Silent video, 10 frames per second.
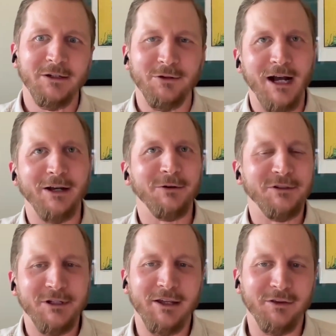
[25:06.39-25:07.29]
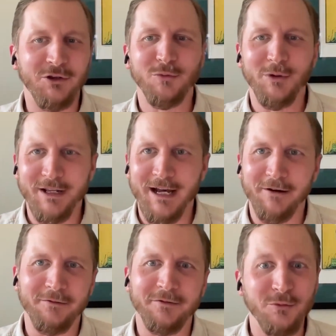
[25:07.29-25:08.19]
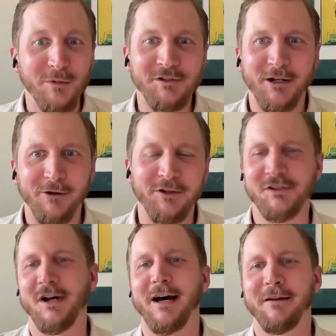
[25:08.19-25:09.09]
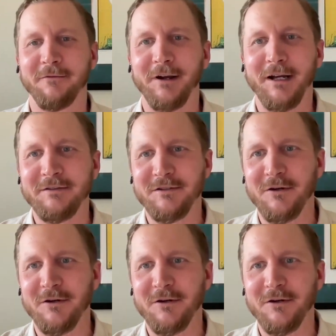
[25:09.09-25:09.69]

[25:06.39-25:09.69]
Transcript: you're not going to take the human out of human-centered design, right?